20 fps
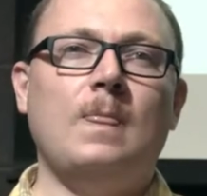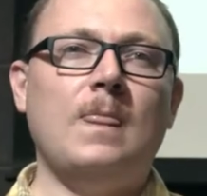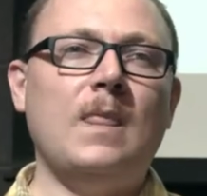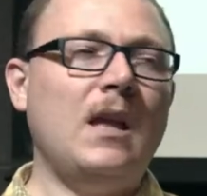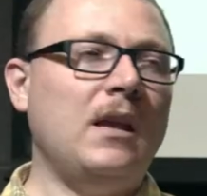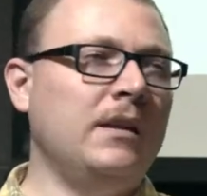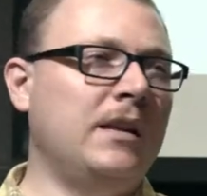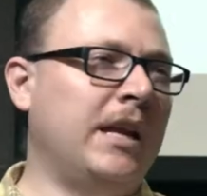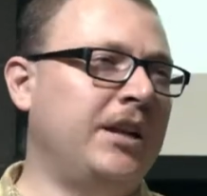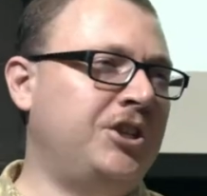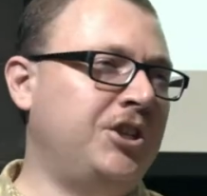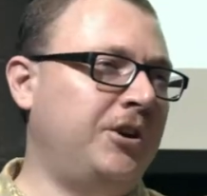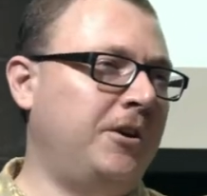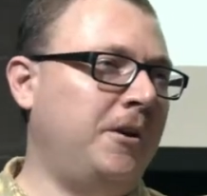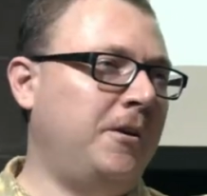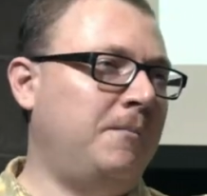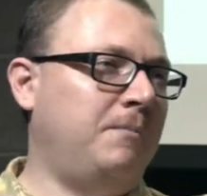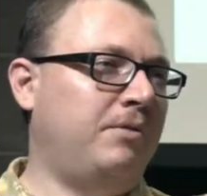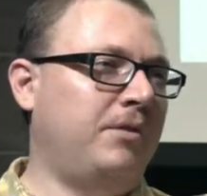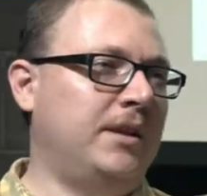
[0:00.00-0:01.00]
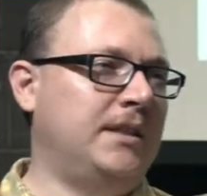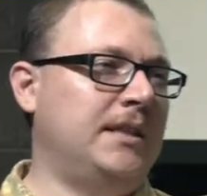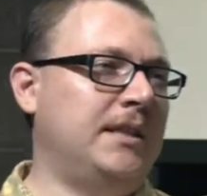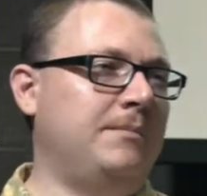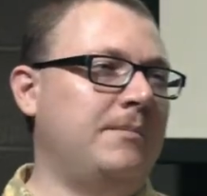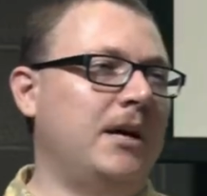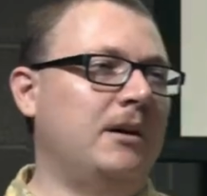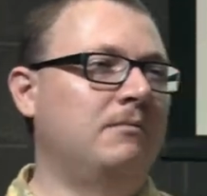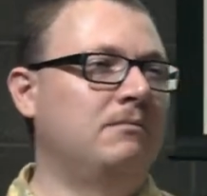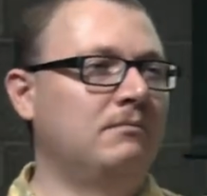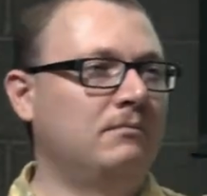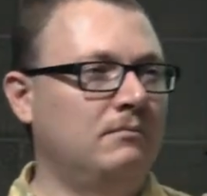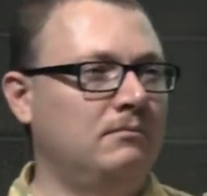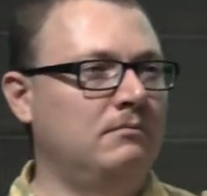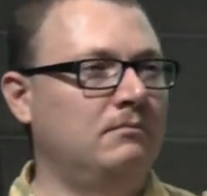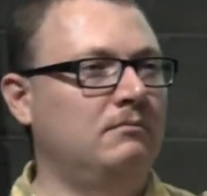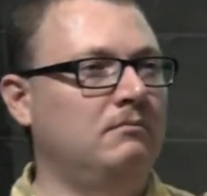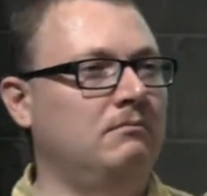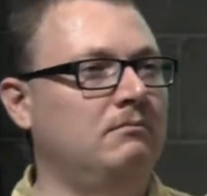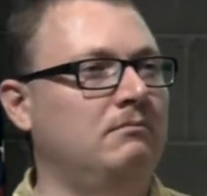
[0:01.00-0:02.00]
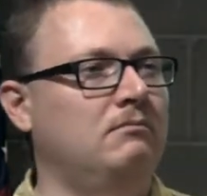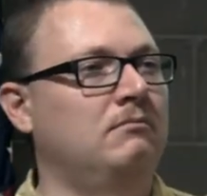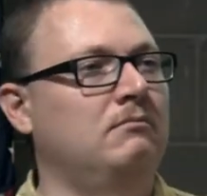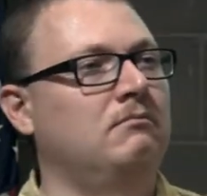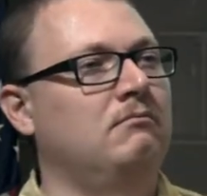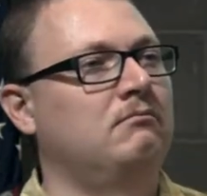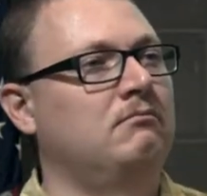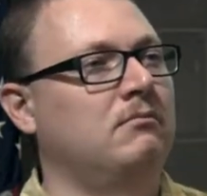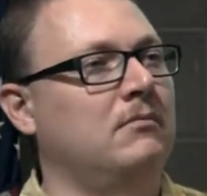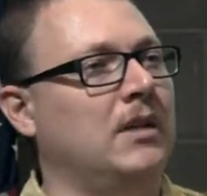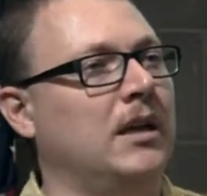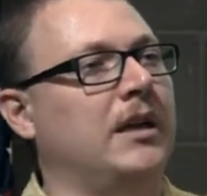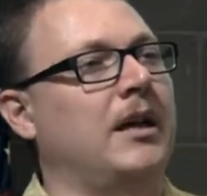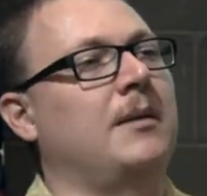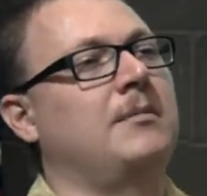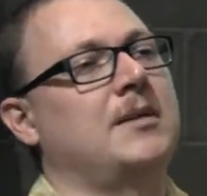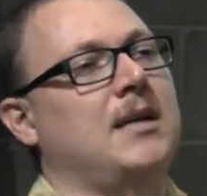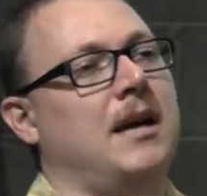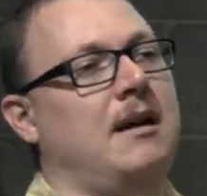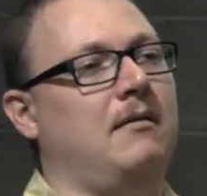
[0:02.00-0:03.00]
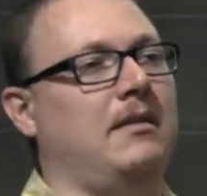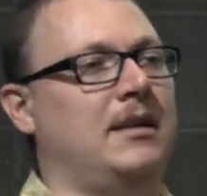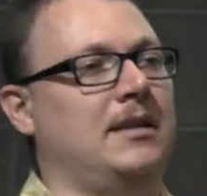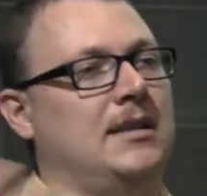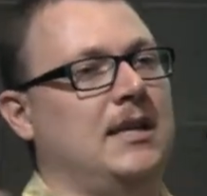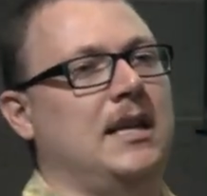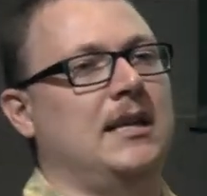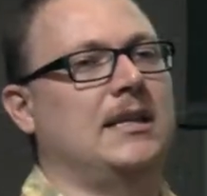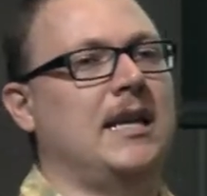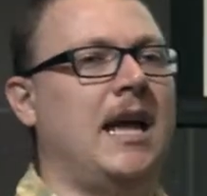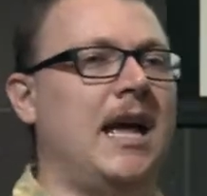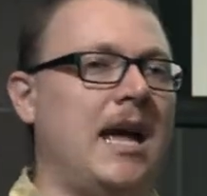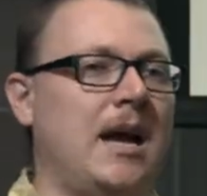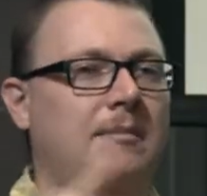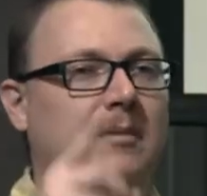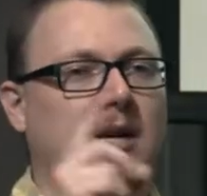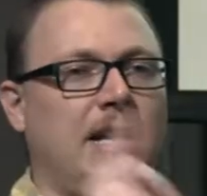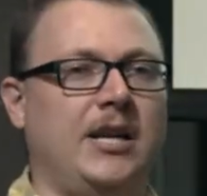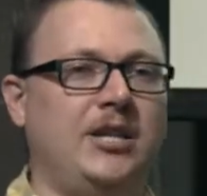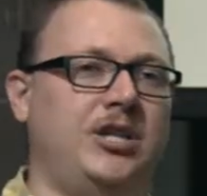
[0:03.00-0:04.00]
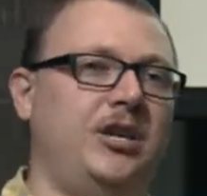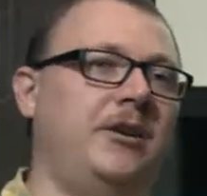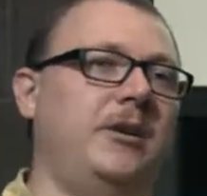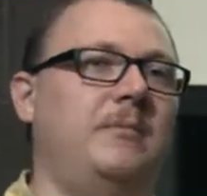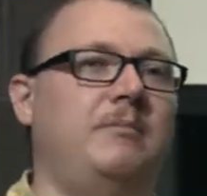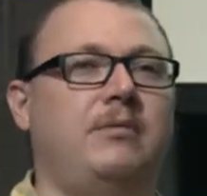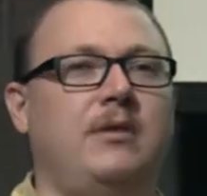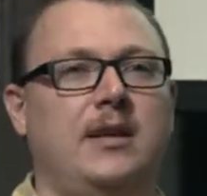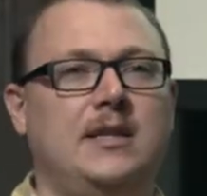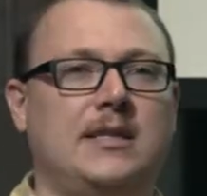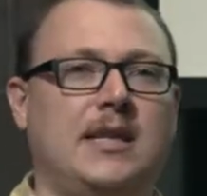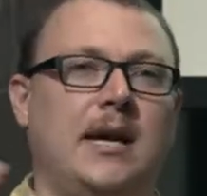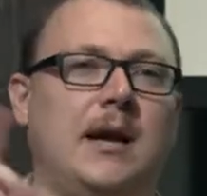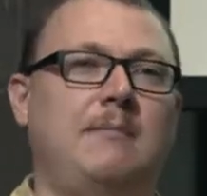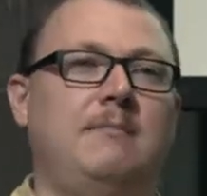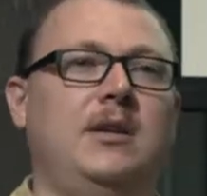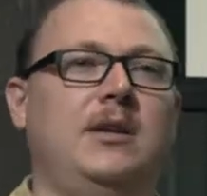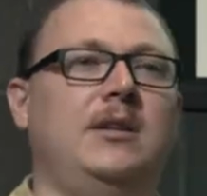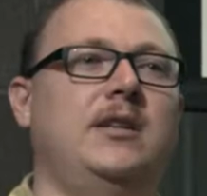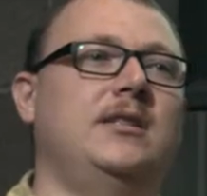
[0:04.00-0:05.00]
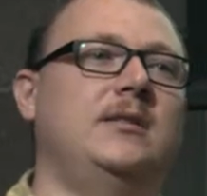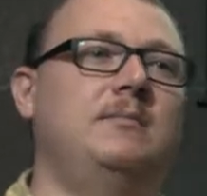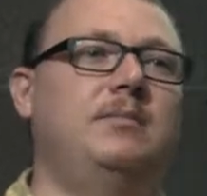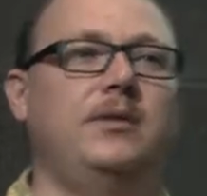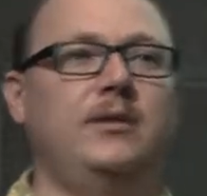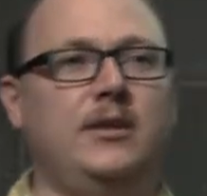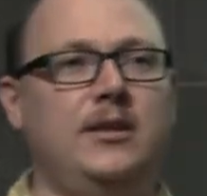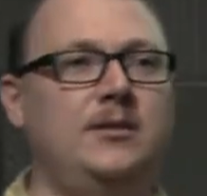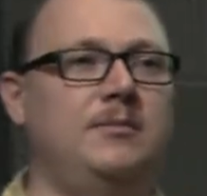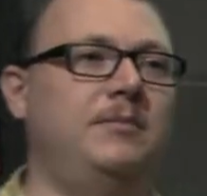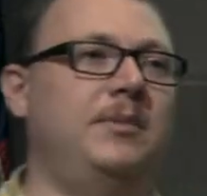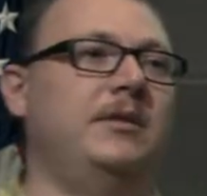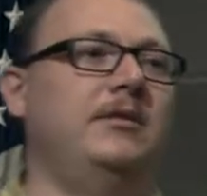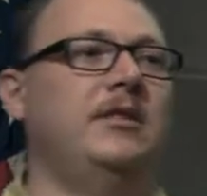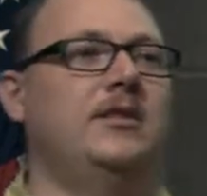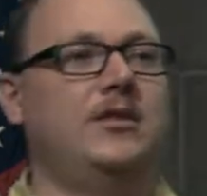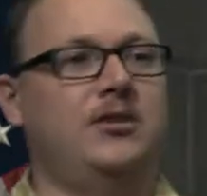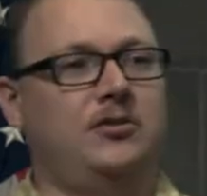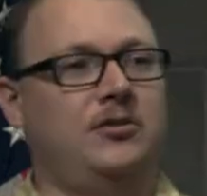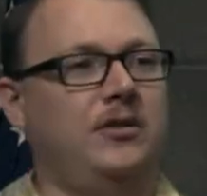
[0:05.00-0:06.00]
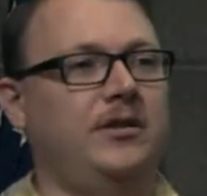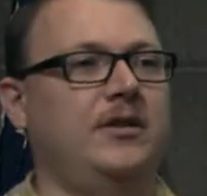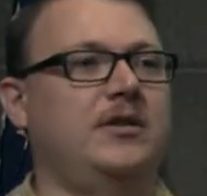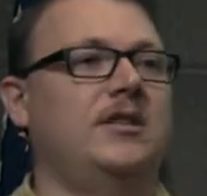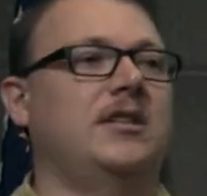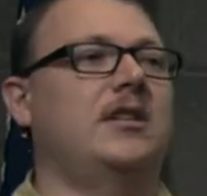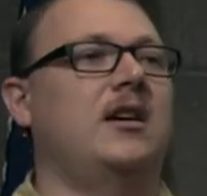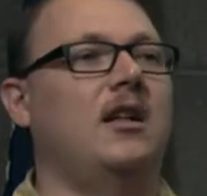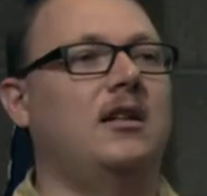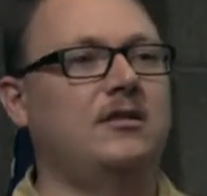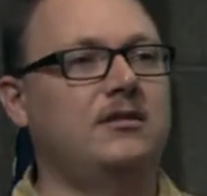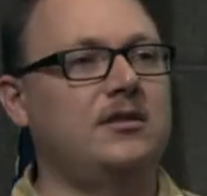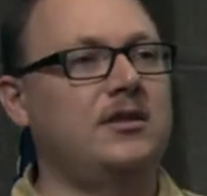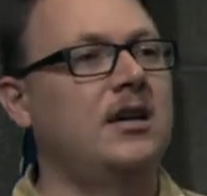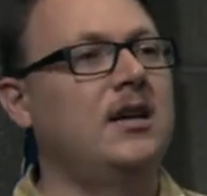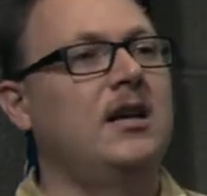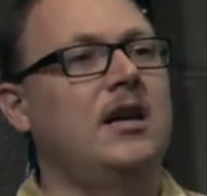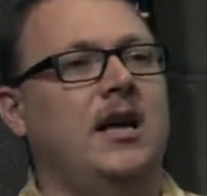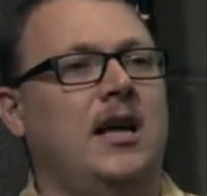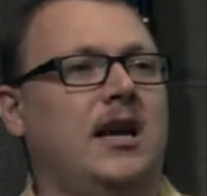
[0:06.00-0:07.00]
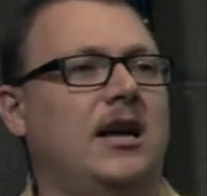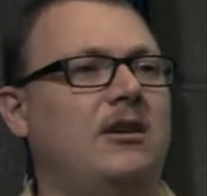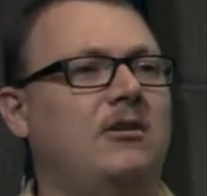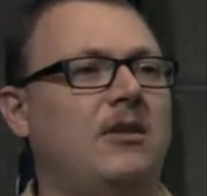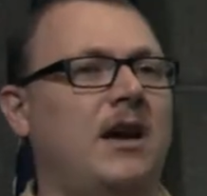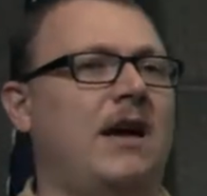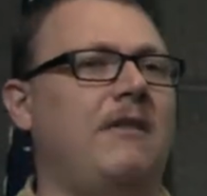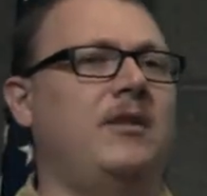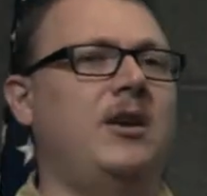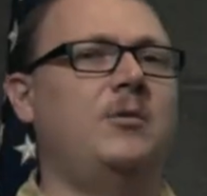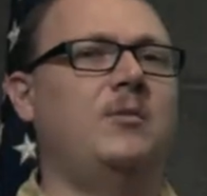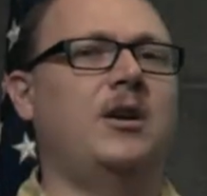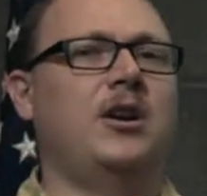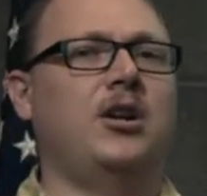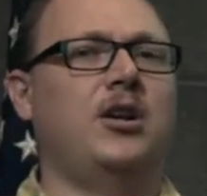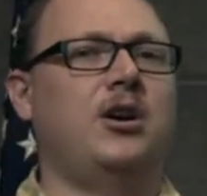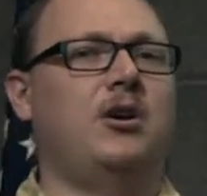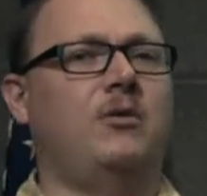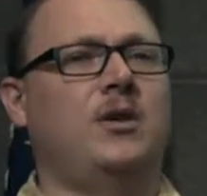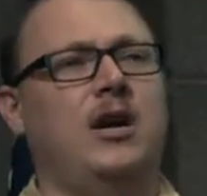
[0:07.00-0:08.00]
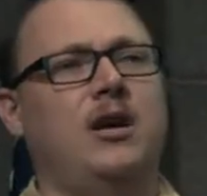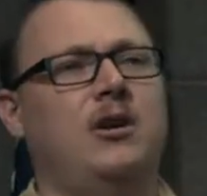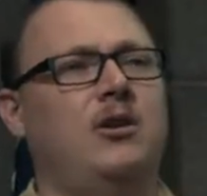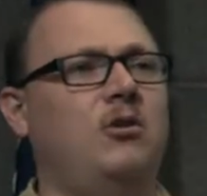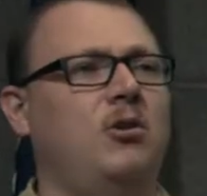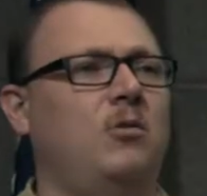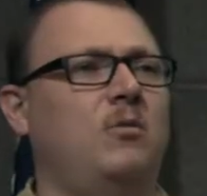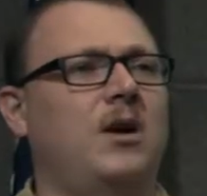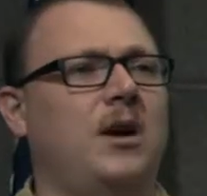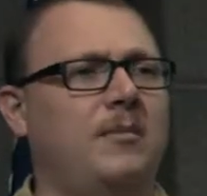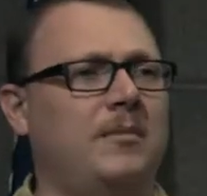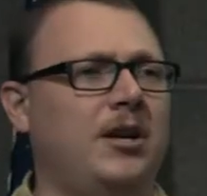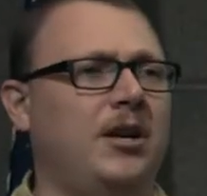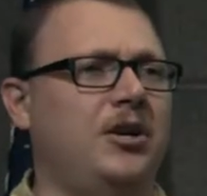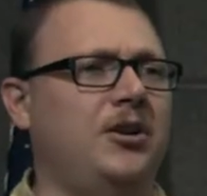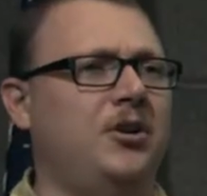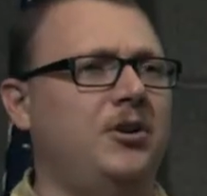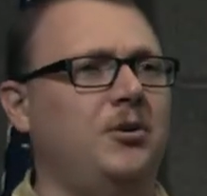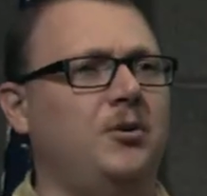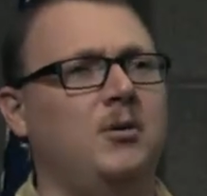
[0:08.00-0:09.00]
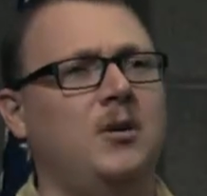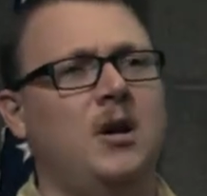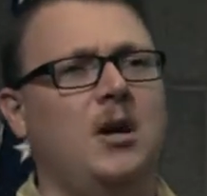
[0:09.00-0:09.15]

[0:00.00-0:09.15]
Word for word: Nigerian Prince email? and it comes out and it says, hey, I'm a Nigerian prince. I got millions and billions and billions and trillions of dollars, and I don't have anywhere to go, and I don't know what I'm going to do.